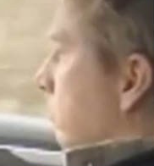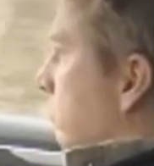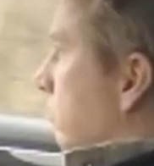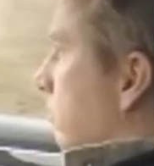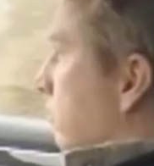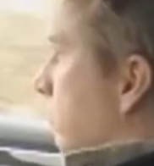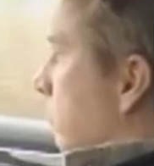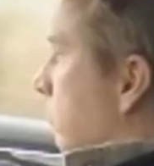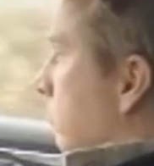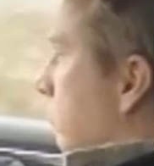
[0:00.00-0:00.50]

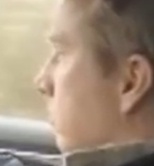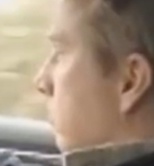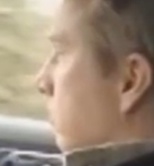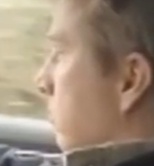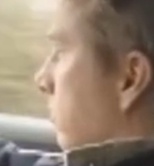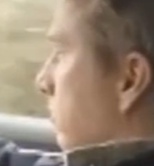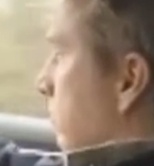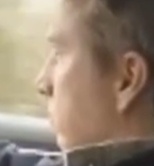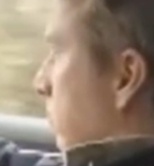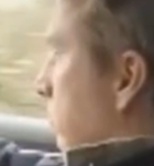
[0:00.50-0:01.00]
much better
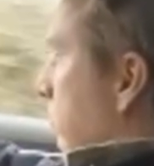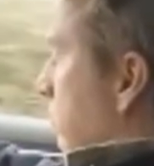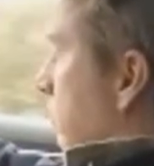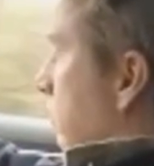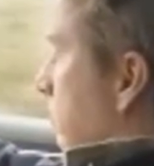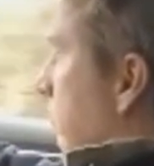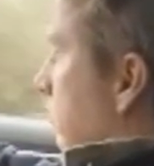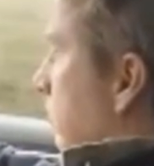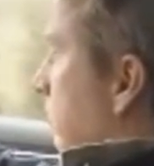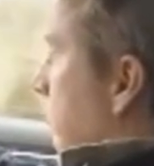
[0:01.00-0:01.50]
than that.
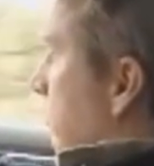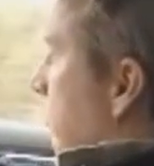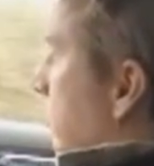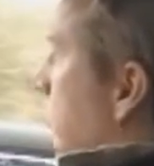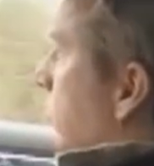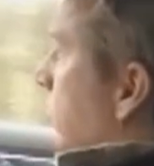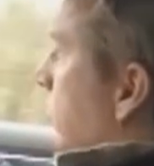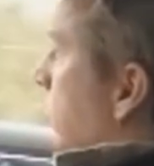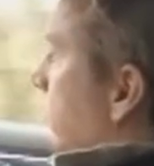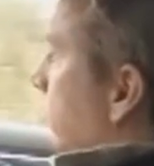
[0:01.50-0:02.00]

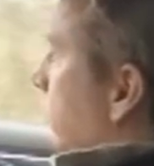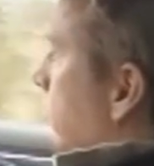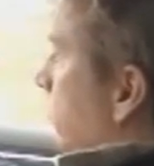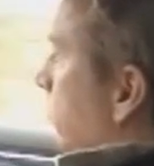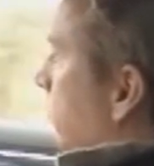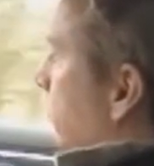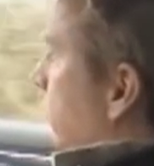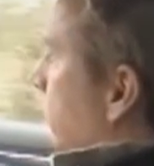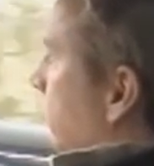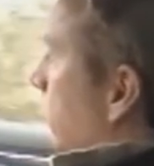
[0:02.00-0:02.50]
It's
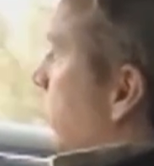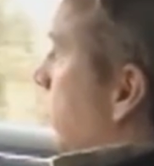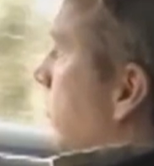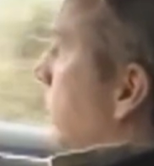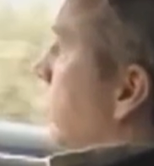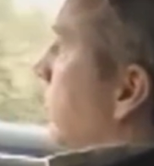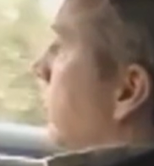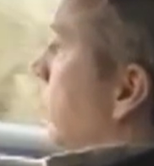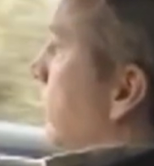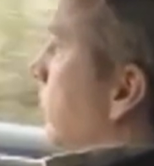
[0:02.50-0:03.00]
barely any
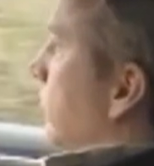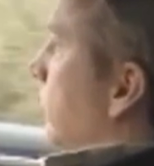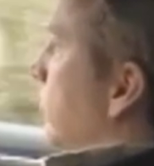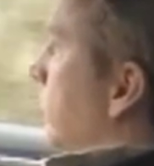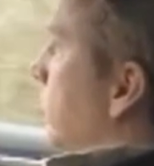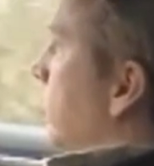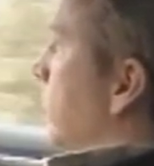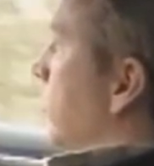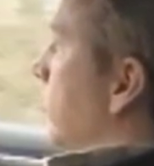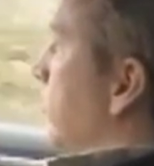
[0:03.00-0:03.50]
slower in
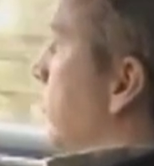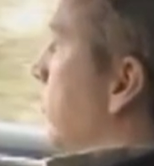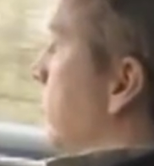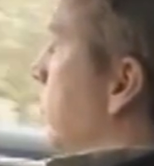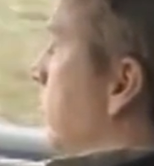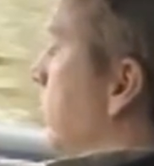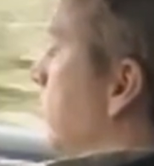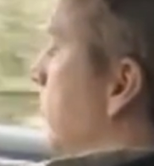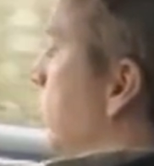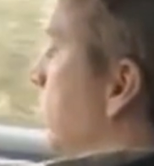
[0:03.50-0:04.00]
the
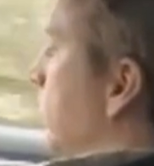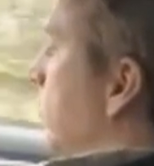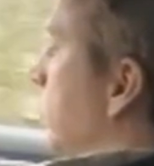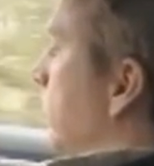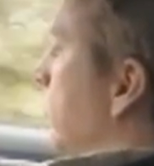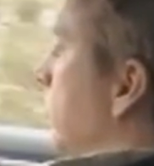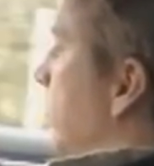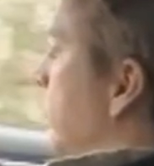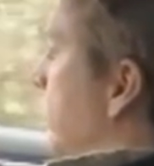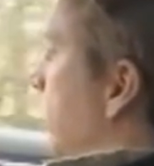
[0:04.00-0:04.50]
wet,
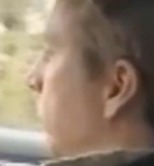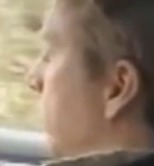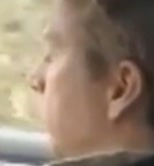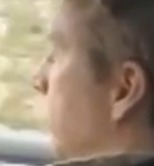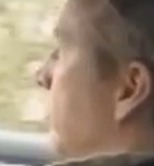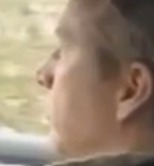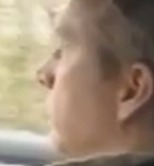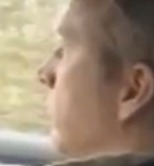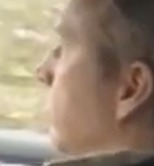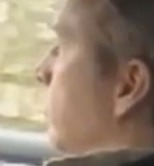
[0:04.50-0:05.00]
conditions
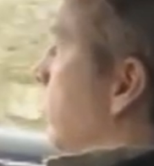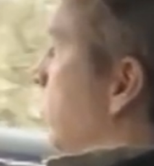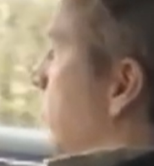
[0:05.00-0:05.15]
in which